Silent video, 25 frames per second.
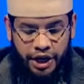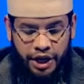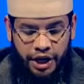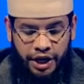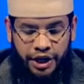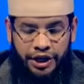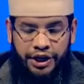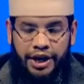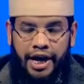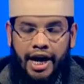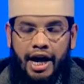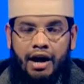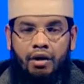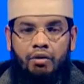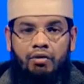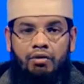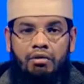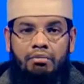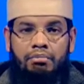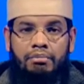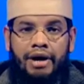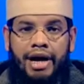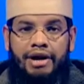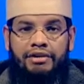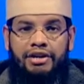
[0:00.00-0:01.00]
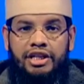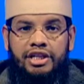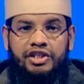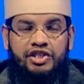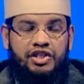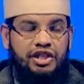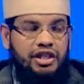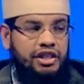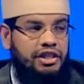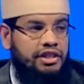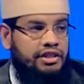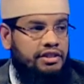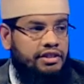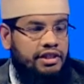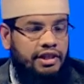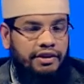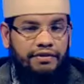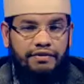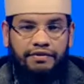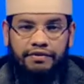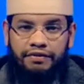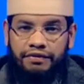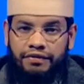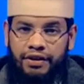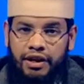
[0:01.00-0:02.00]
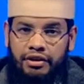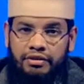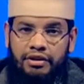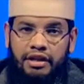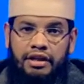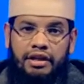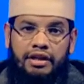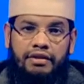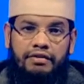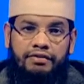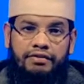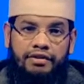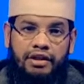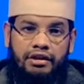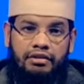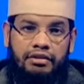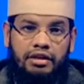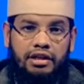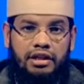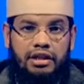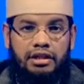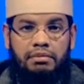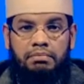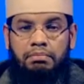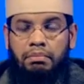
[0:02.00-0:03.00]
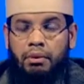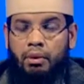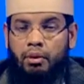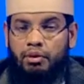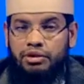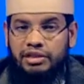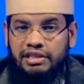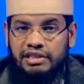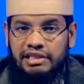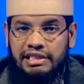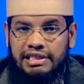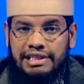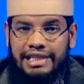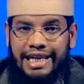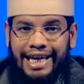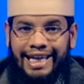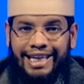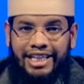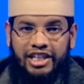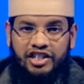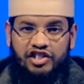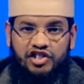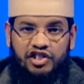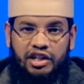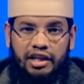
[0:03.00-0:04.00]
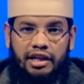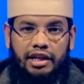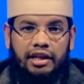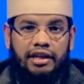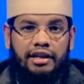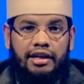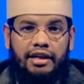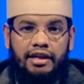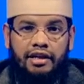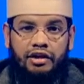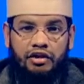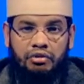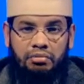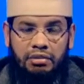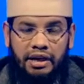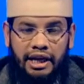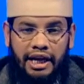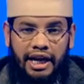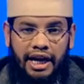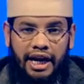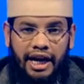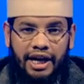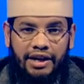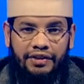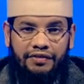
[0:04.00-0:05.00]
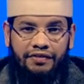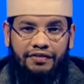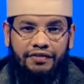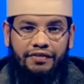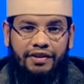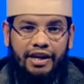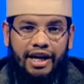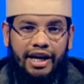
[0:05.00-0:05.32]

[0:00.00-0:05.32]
Now, marriage is a very, very important stage in a human life,